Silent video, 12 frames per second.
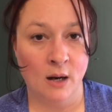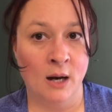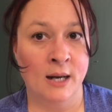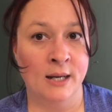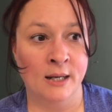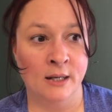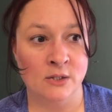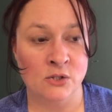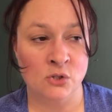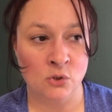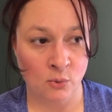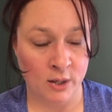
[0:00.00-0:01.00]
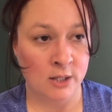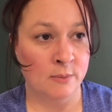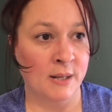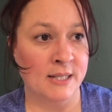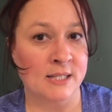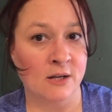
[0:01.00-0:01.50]
I squared
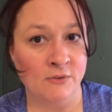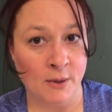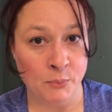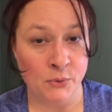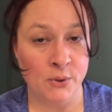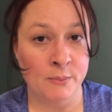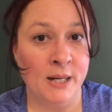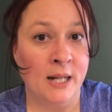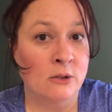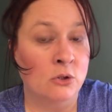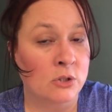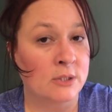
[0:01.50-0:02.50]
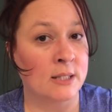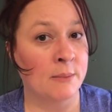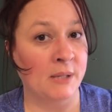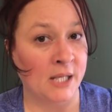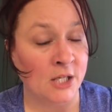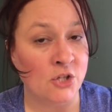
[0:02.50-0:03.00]
myself up with them and I looked
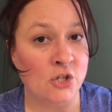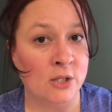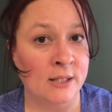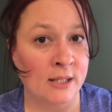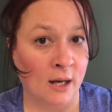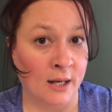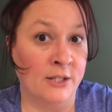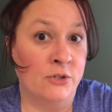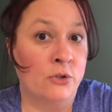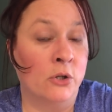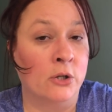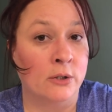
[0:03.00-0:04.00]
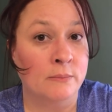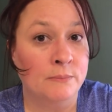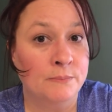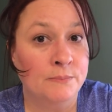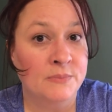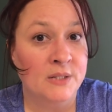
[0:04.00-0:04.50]
them each in the eye in turn.
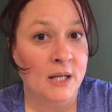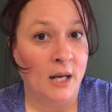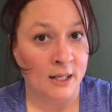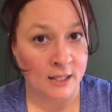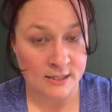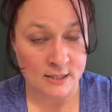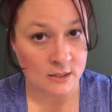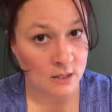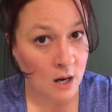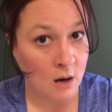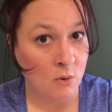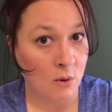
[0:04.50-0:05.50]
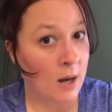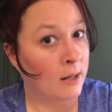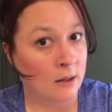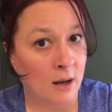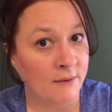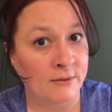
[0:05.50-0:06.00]
And I said, no, I
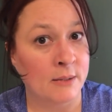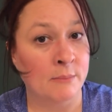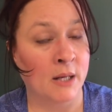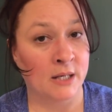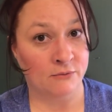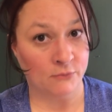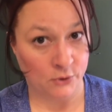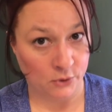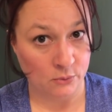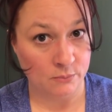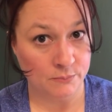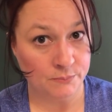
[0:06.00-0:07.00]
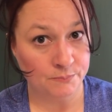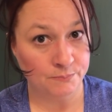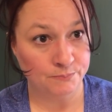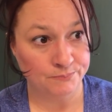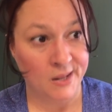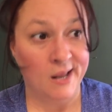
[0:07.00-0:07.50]
don't have any money for you.
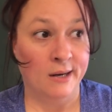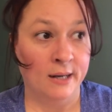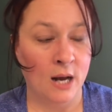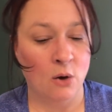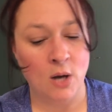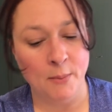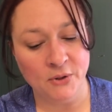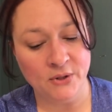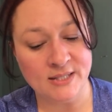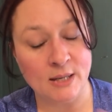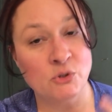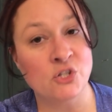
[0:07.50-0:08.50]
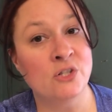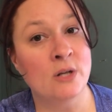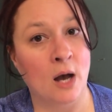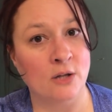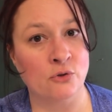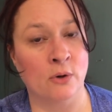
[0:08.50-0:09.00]
Now, a couple things I was
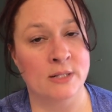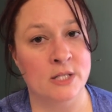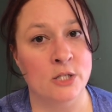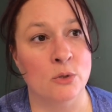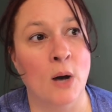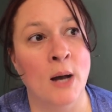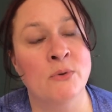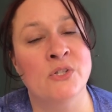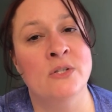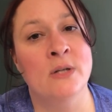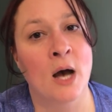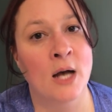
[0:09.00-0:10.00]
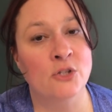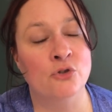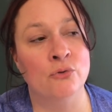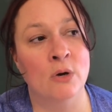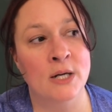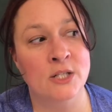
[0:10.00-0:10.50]
not trying to do. I was not
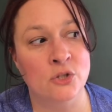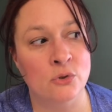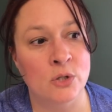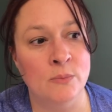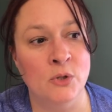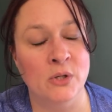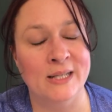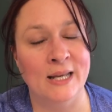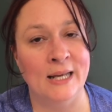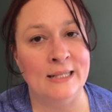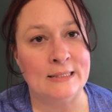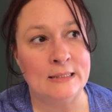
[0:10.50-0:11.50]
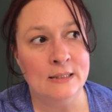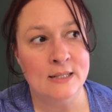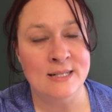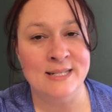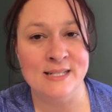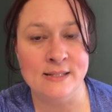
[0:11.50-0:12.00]
trying to communicate
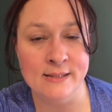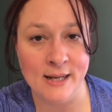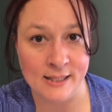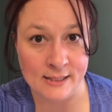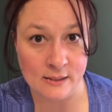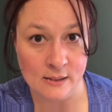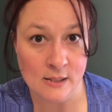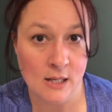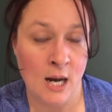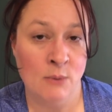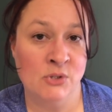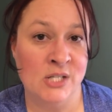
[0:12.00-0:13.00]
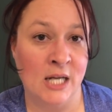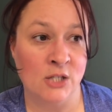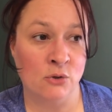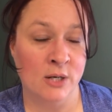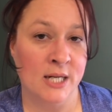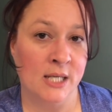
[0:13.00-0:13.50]
disdain. I was
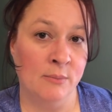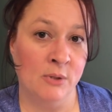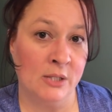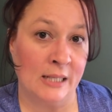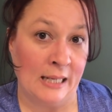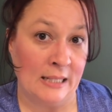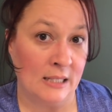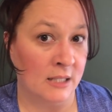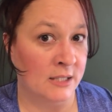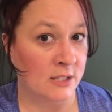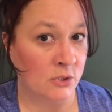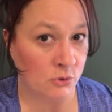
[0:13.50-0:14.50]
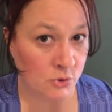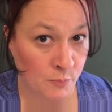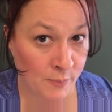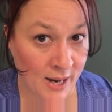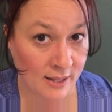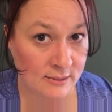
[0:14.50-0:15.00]
not trying to communicate a
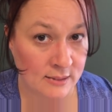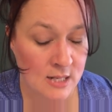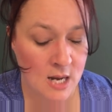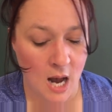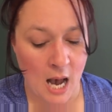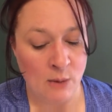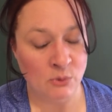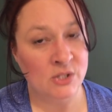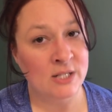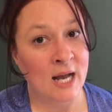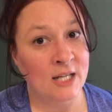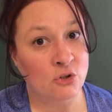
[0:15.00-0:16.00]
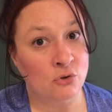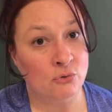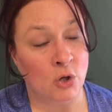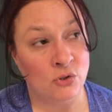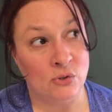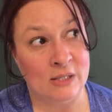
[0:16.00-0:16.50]
disrespect. I was not
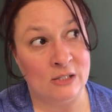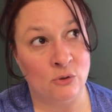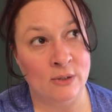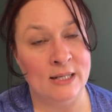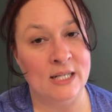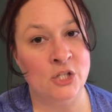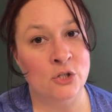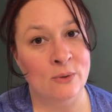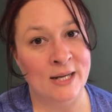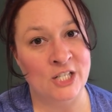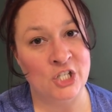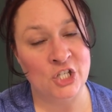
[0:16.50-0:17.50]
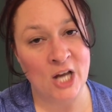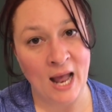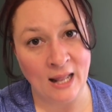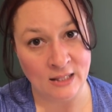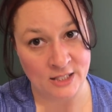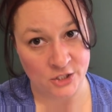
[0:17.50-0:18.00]
also not trying to issue a
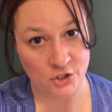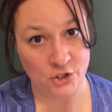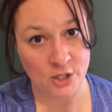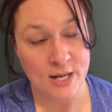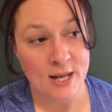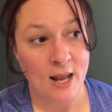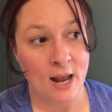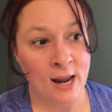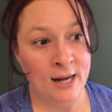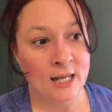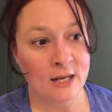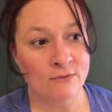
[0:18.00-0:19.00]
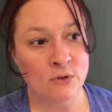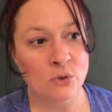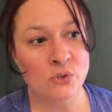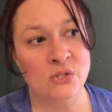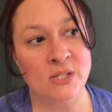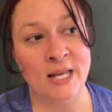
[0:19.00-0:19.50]
challenge. Any of
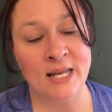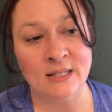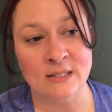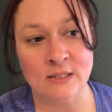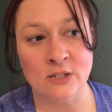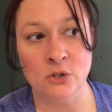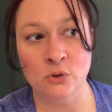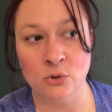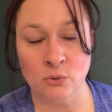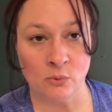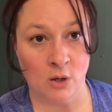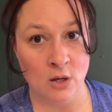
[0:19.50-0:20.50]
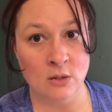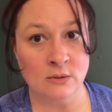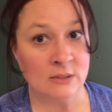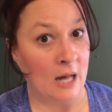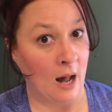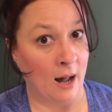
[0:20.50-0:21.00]
those things to the
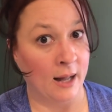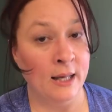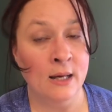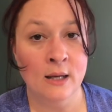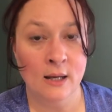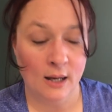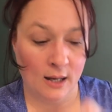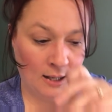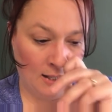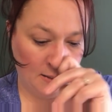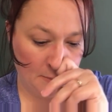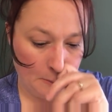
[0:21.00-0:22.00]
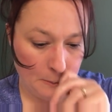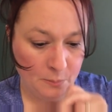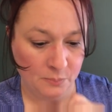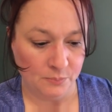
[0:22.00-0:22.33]
wrong guy um,